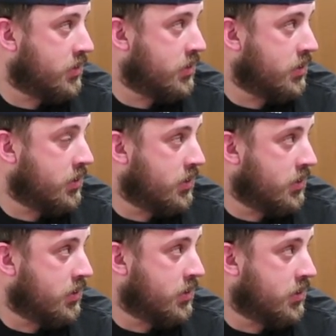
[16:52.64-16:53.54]

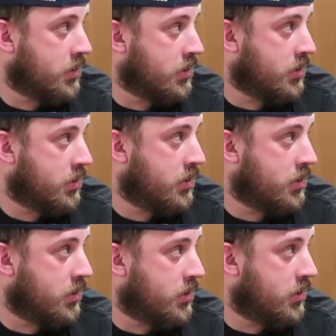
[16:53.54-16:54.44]

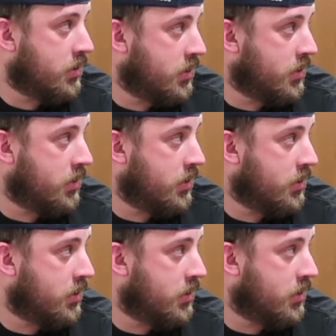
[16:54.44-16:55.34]

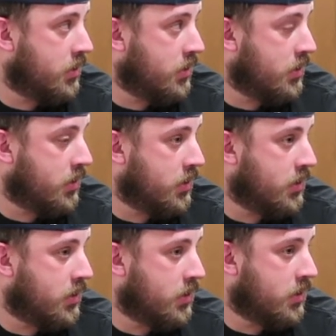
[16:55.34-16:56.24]

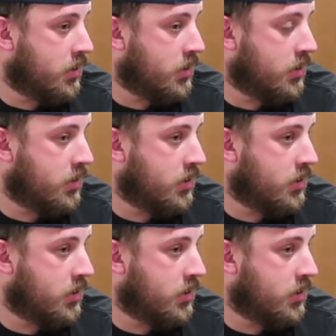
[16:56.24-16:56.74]
(silent)